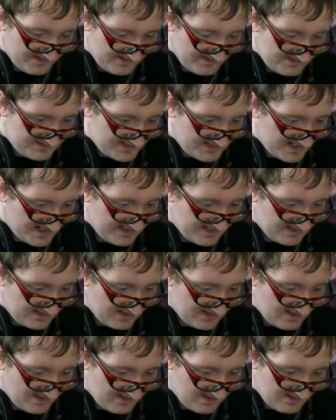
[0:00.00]
giant
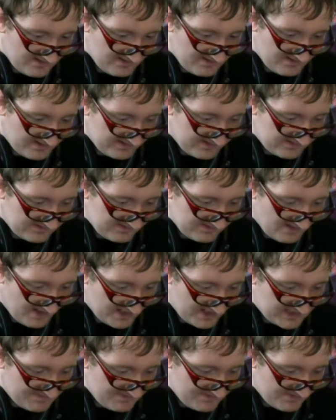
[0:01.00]
like
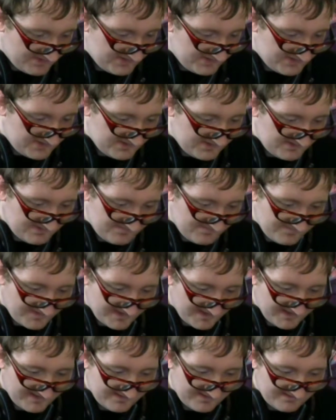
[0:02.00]
octopus
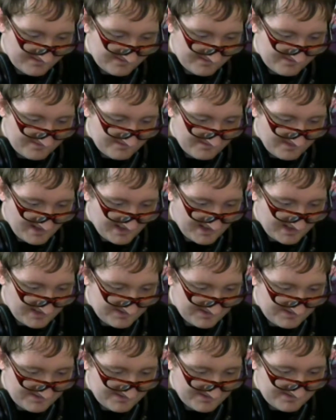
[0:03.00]
thing, I
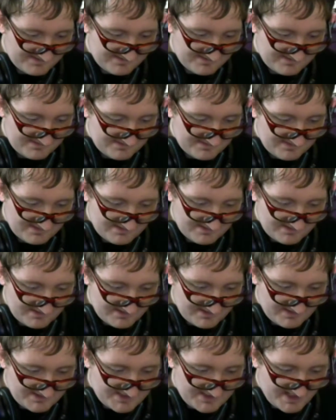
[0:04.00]
guess.
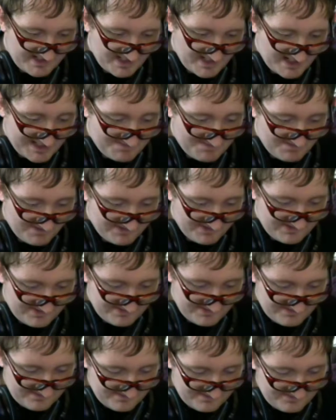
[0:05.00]
Giant octopus
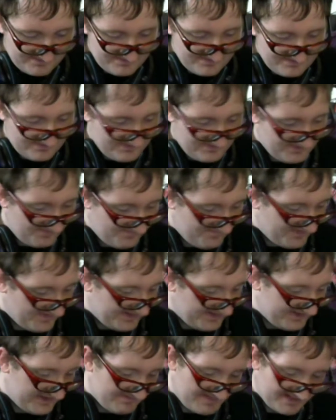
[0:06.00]
who
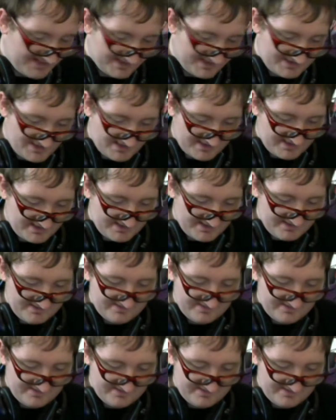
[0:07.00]
fights the mega shark.